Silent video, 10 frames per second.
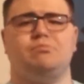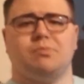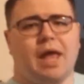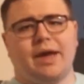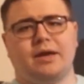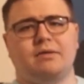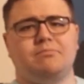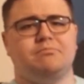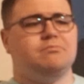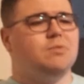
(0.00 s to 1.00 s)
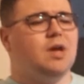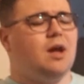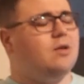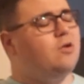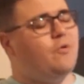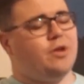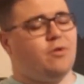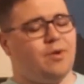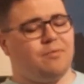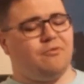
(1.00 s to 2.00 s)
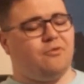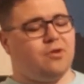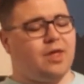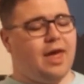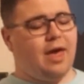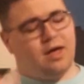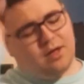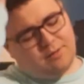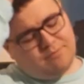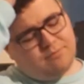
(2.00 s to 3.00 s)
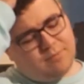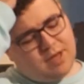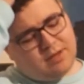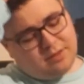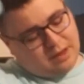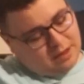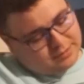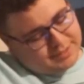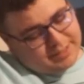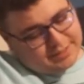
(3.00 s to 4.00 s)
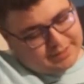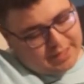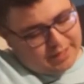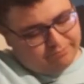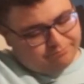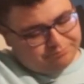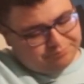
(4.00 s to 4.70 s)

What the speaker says: like, no wait, before that, anything else I need to say?